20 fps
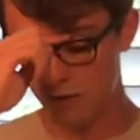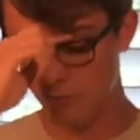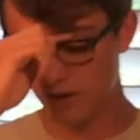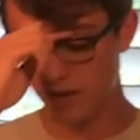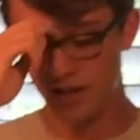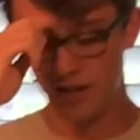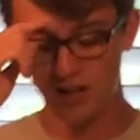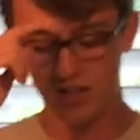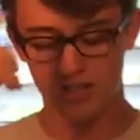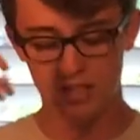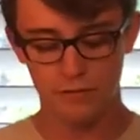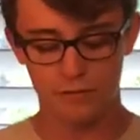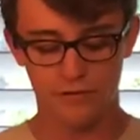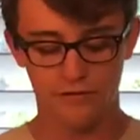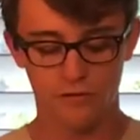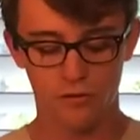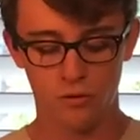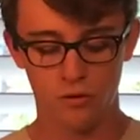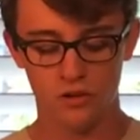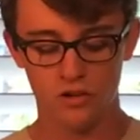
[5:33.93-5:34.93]
But like I said
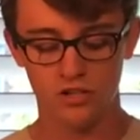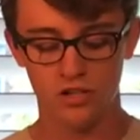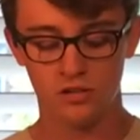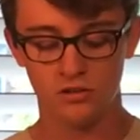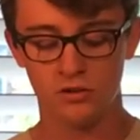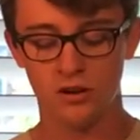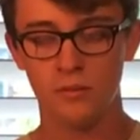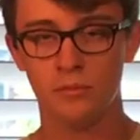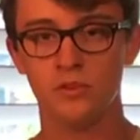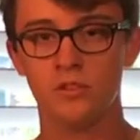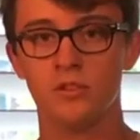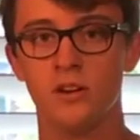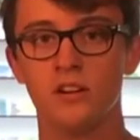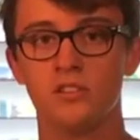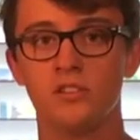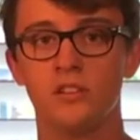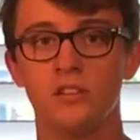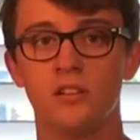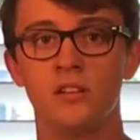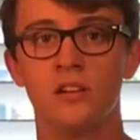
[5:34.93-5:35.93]
before, shelter animals are
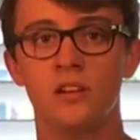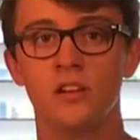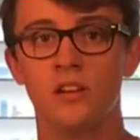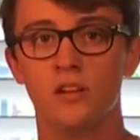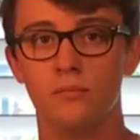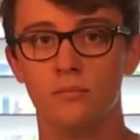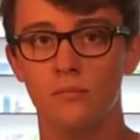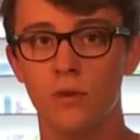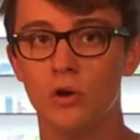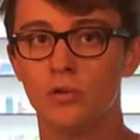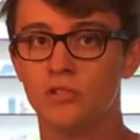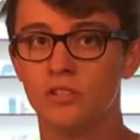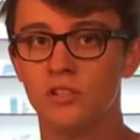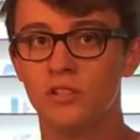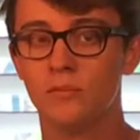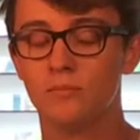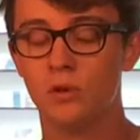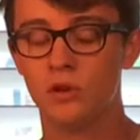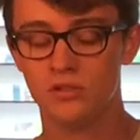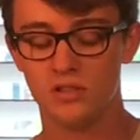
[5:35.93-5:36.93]
actually
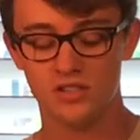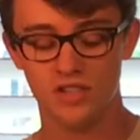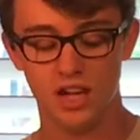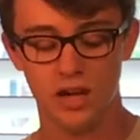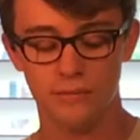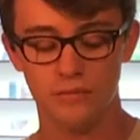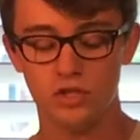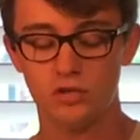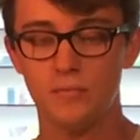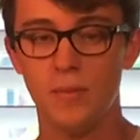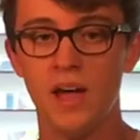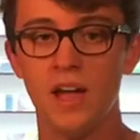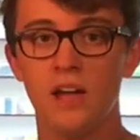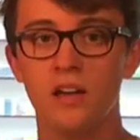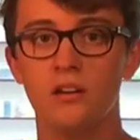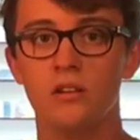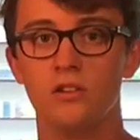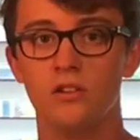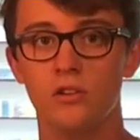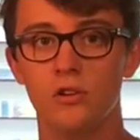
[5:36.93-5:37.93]
mostly most of the time
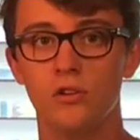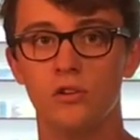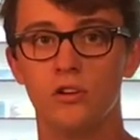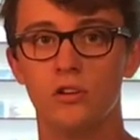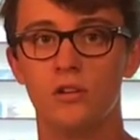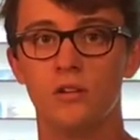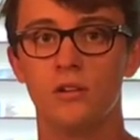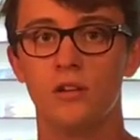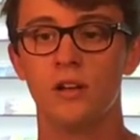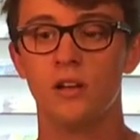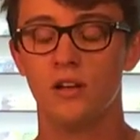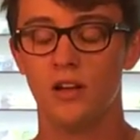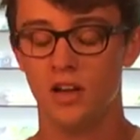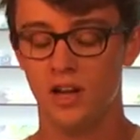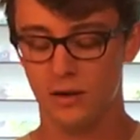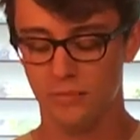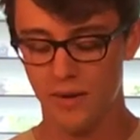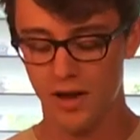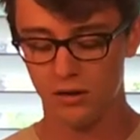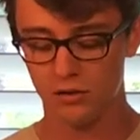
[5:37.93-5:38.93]
spayed, neutered,
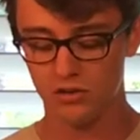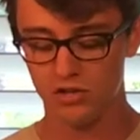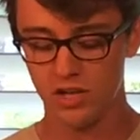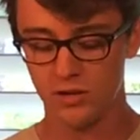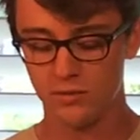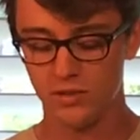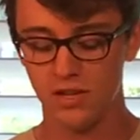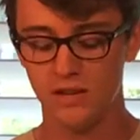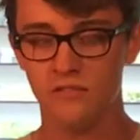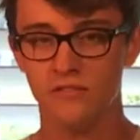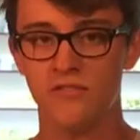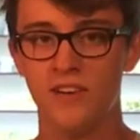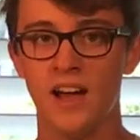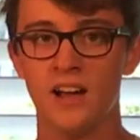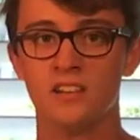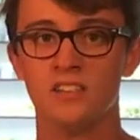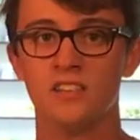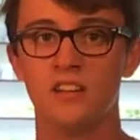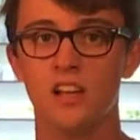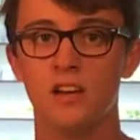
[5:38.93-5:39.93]
uh, microchipped, and even
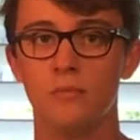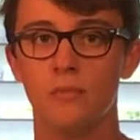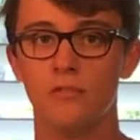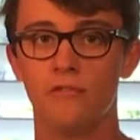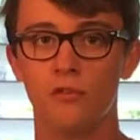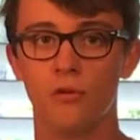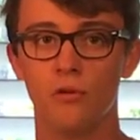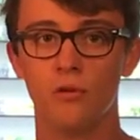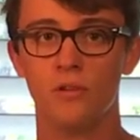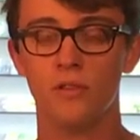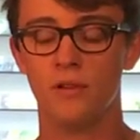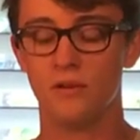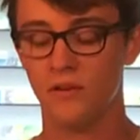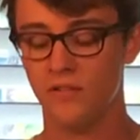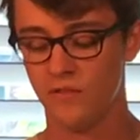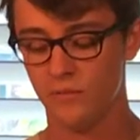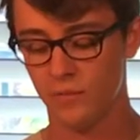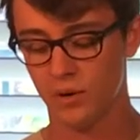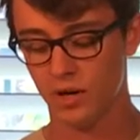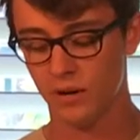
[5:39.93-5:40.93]
vaccinated before they're
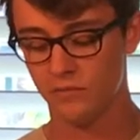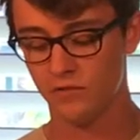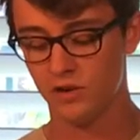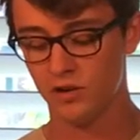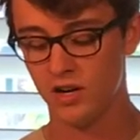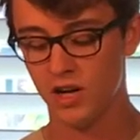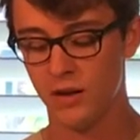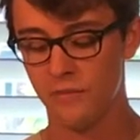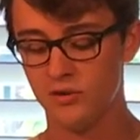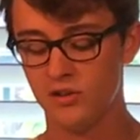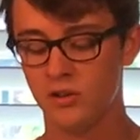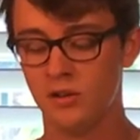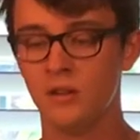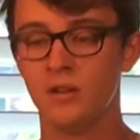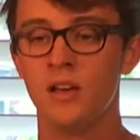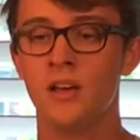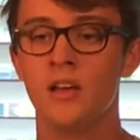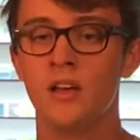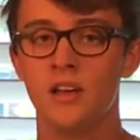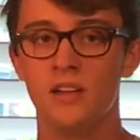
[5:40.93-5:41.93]
even put up for
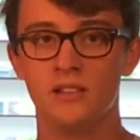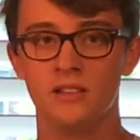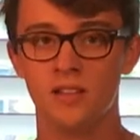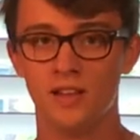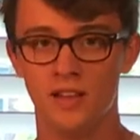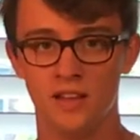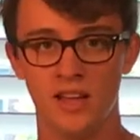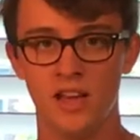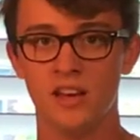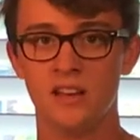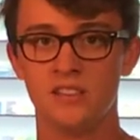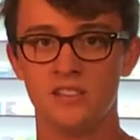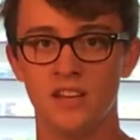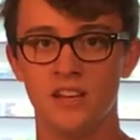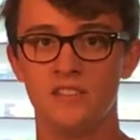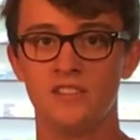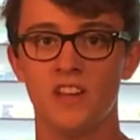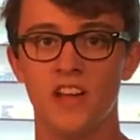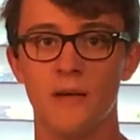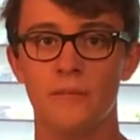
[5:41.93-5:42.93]
adoption. It's, again, it
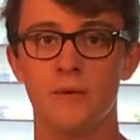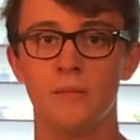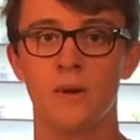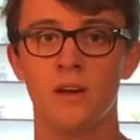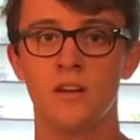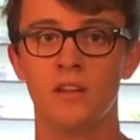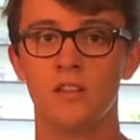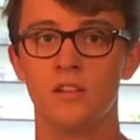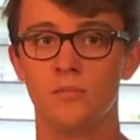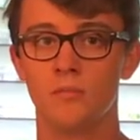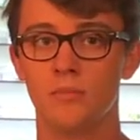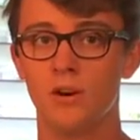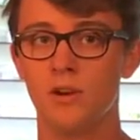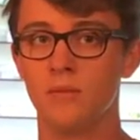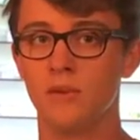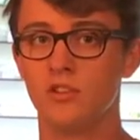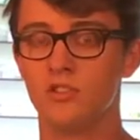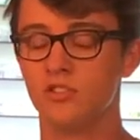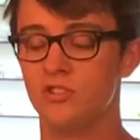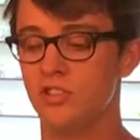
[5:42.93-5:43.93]
saves time and money. They're
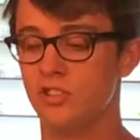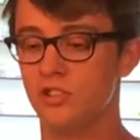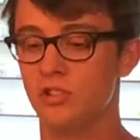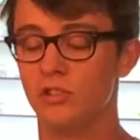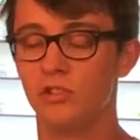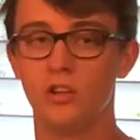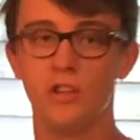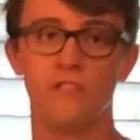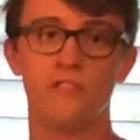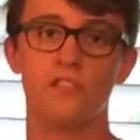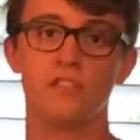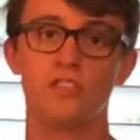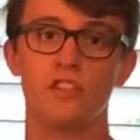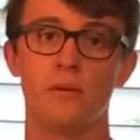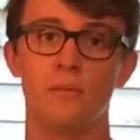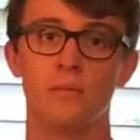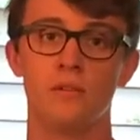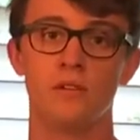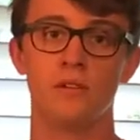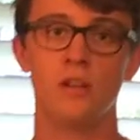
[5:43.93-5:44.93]
pretty much just looking for
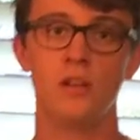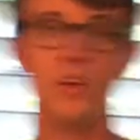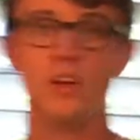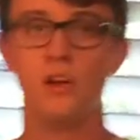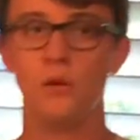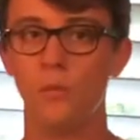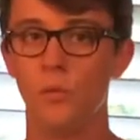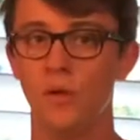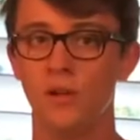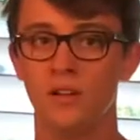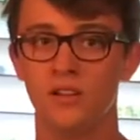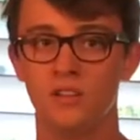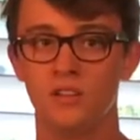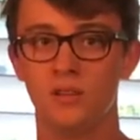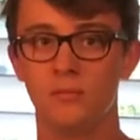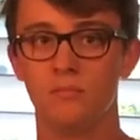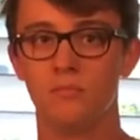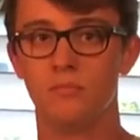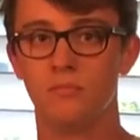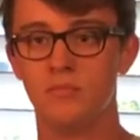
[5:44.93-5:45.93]
someone willing
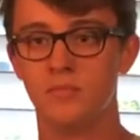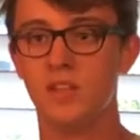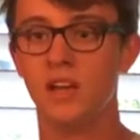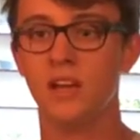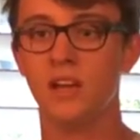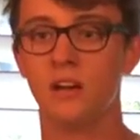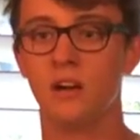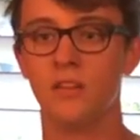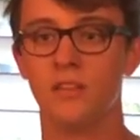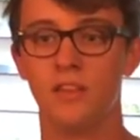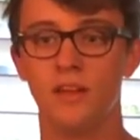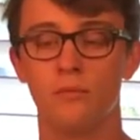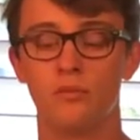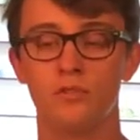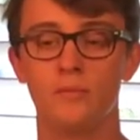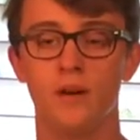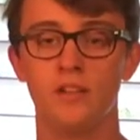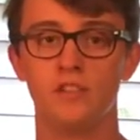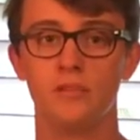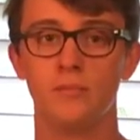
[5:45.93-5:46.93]
to take on that
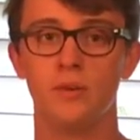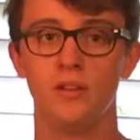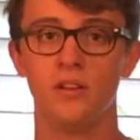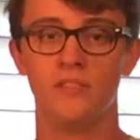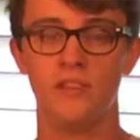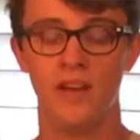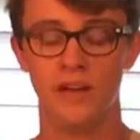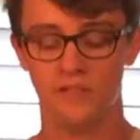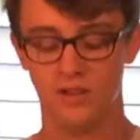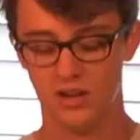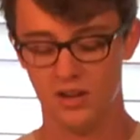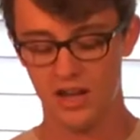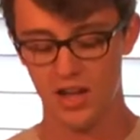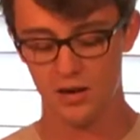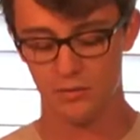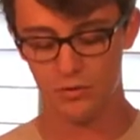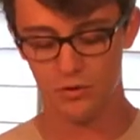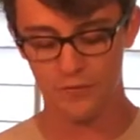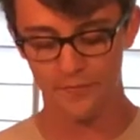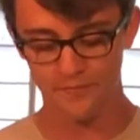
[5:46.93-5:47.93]
responsibility of having an
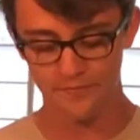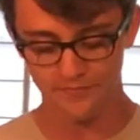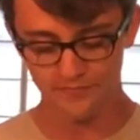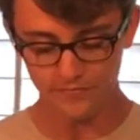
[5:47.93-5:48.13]
animal.